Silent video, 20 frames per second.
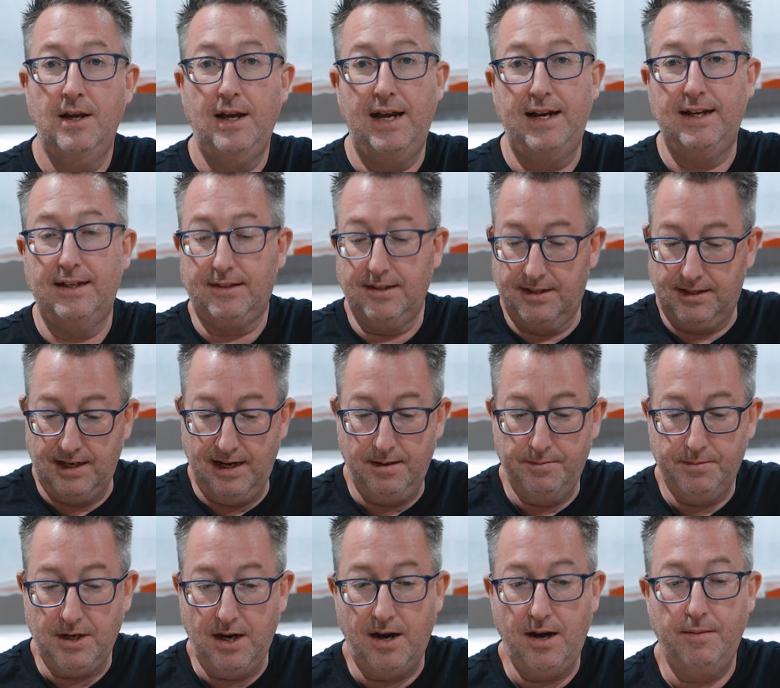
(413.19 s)
And at the same
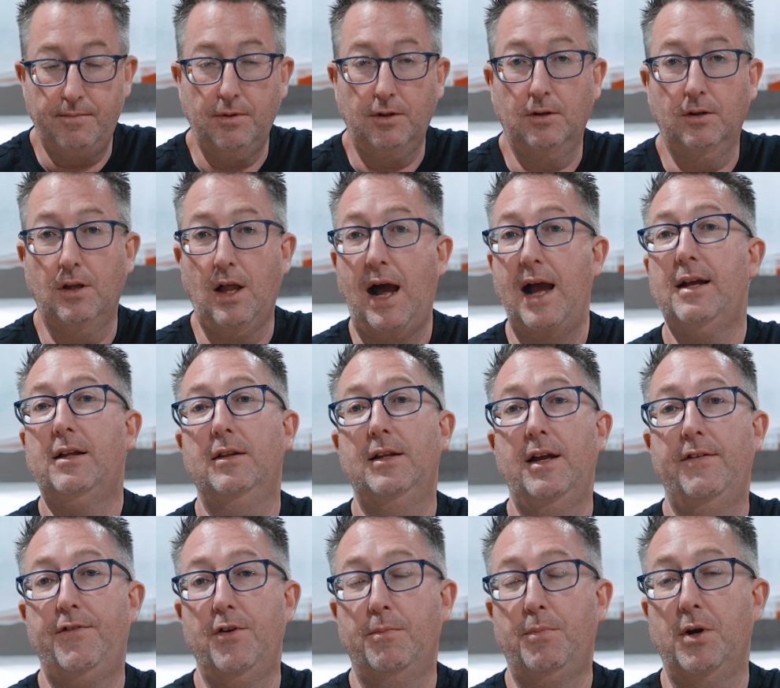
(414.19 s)
time, likely
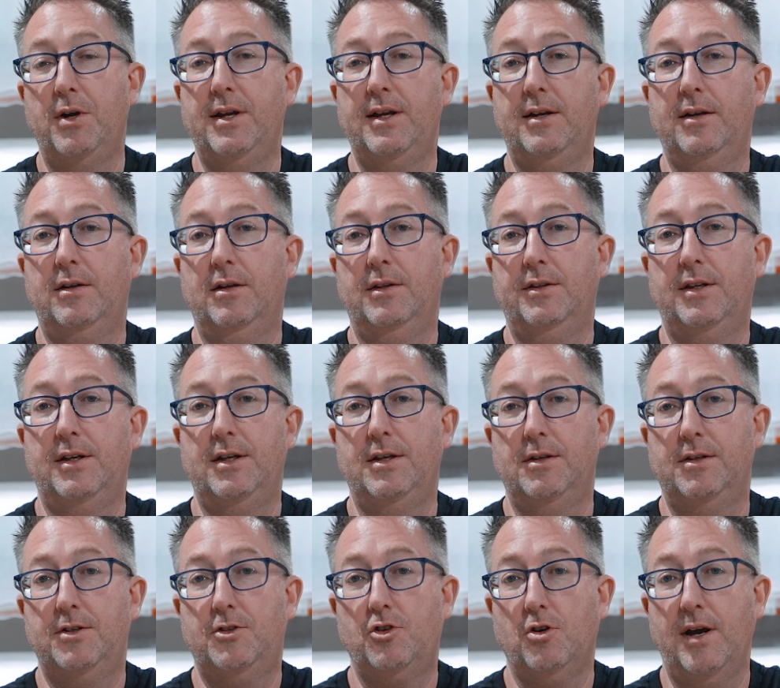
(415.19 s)
if you're putting
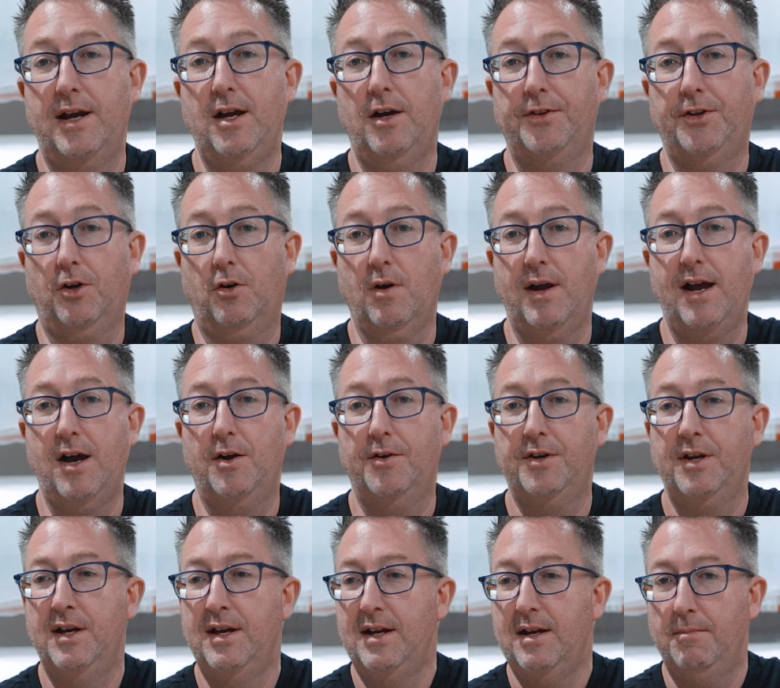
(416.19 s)
the tray on the ground,
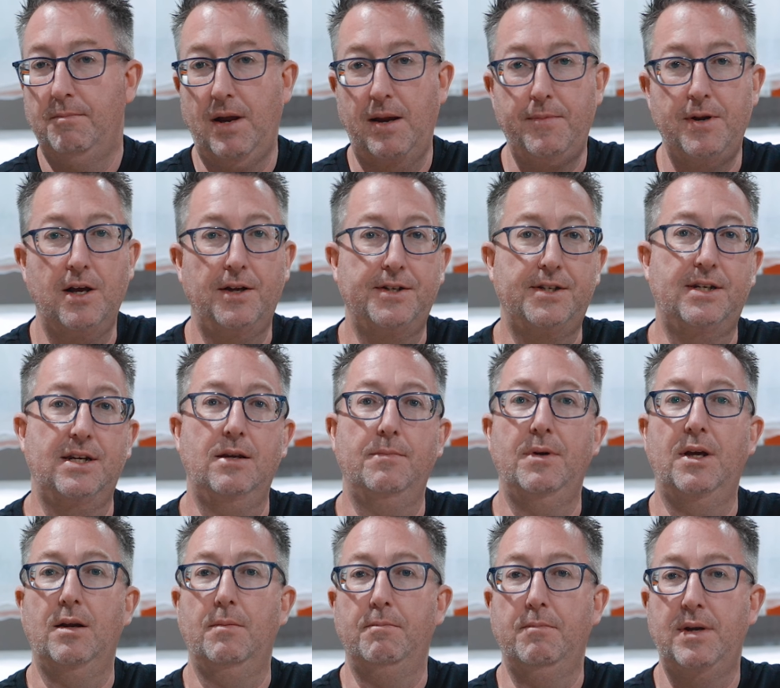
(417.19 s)
maybe on
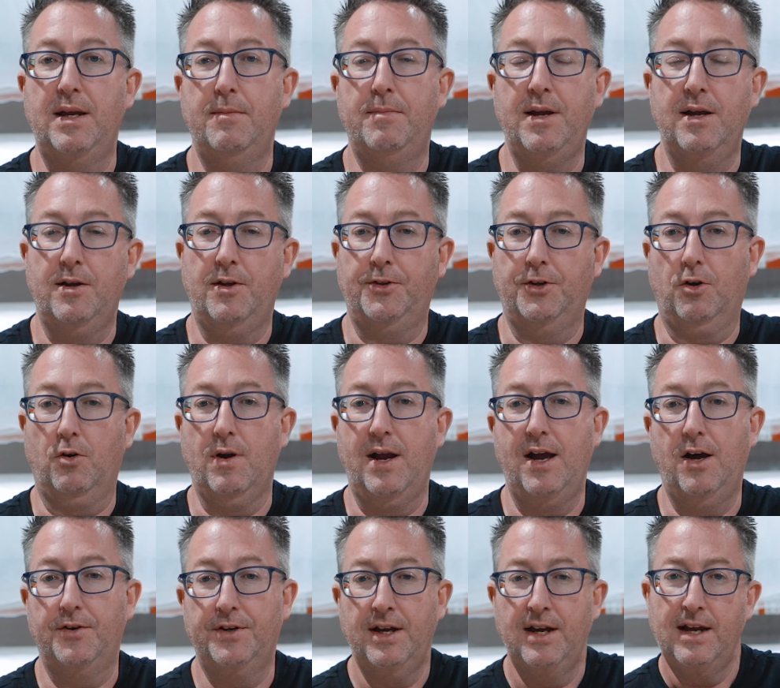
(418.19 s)
cement, maybe on the
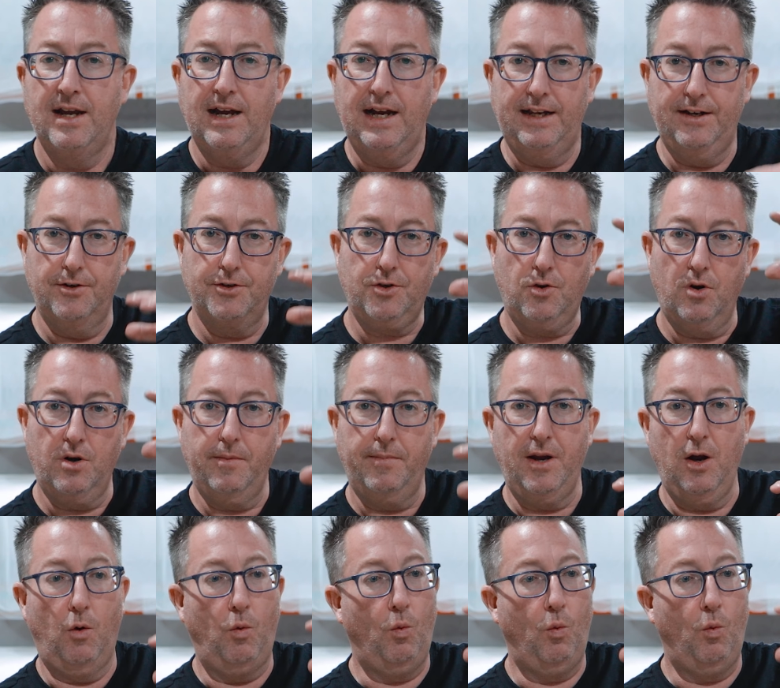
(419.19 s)
ground, and there's going to be a